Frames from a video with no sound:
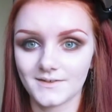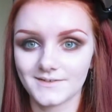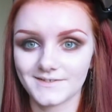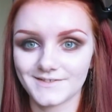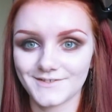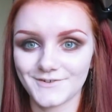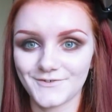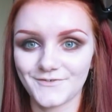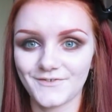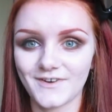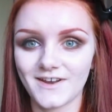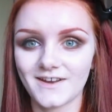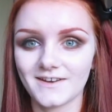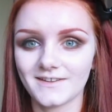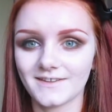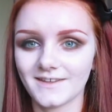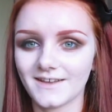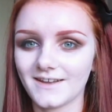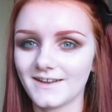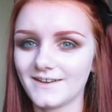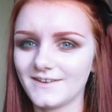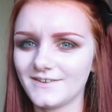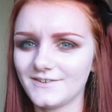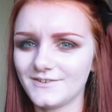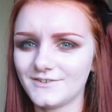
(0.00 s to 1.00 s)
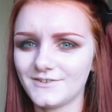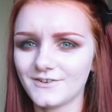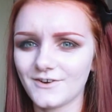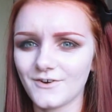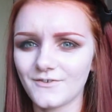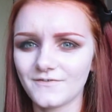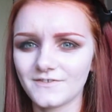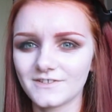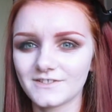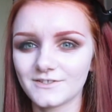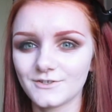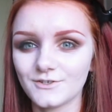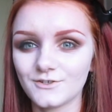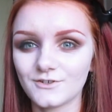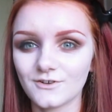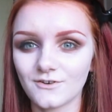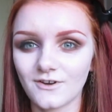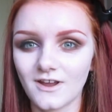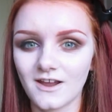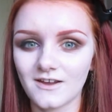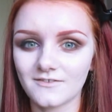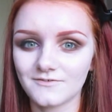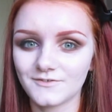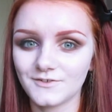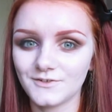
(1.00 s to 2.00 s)
So finally, obviously you don't
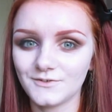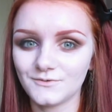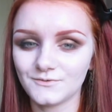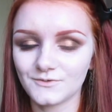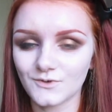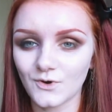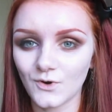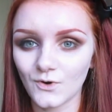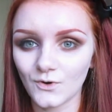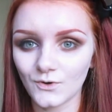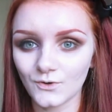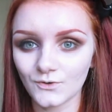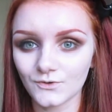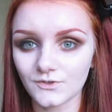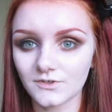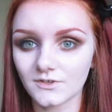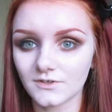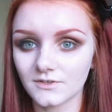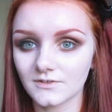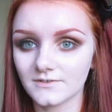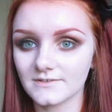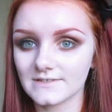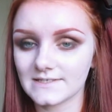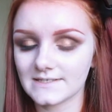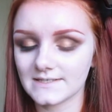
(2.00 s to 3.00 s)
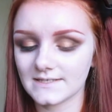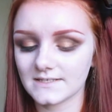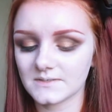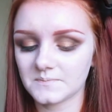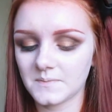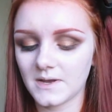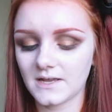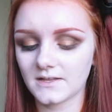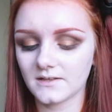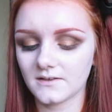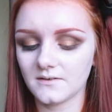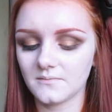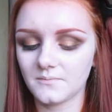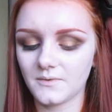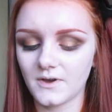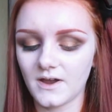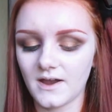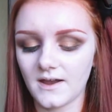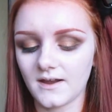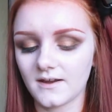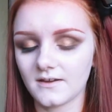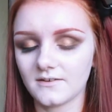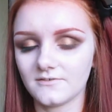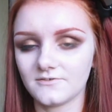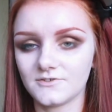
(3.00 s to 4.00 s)
have to use all the colours in this palette, but
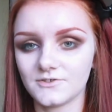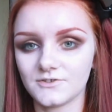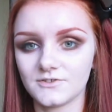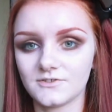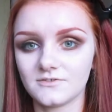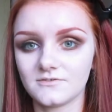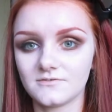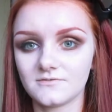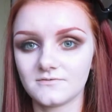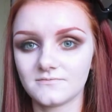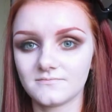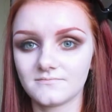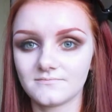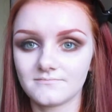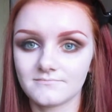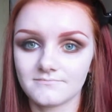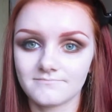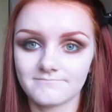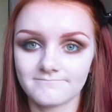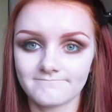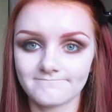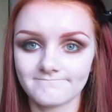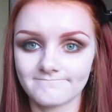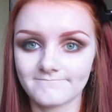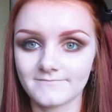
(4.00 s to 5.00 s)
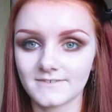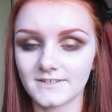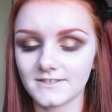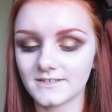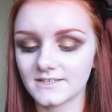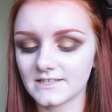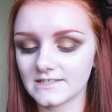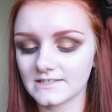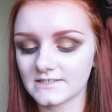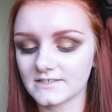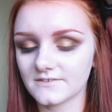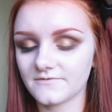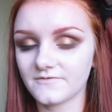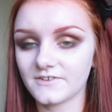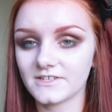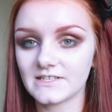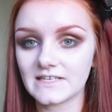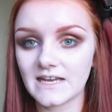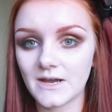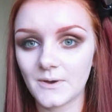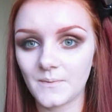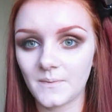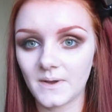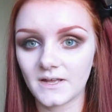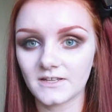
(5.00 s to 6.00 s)
it's a
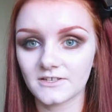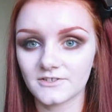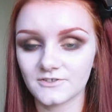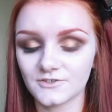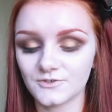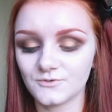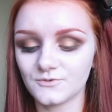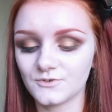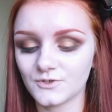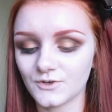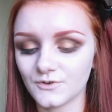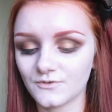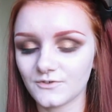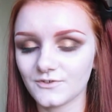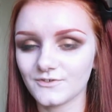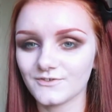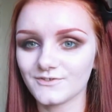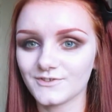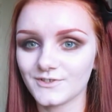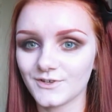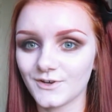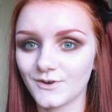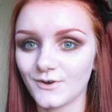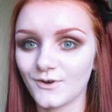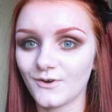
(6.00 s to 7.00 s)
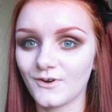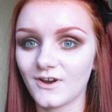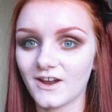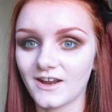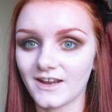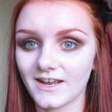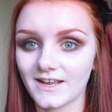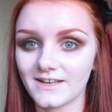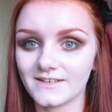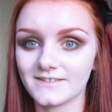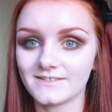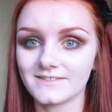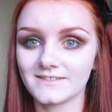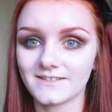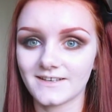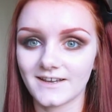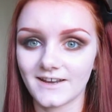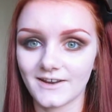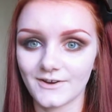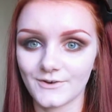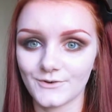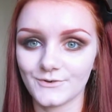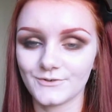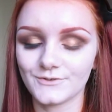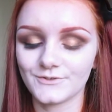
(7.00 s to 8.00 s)
Fatale palette tutorial, so I guess
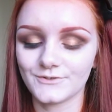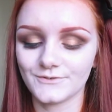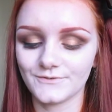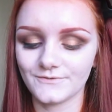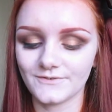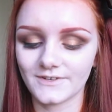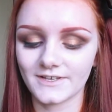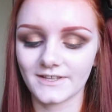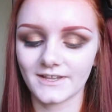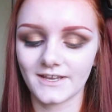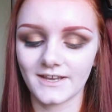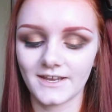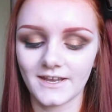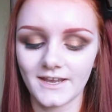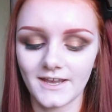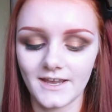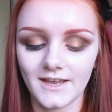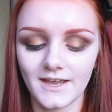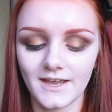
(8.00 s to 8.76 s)
I ought to really.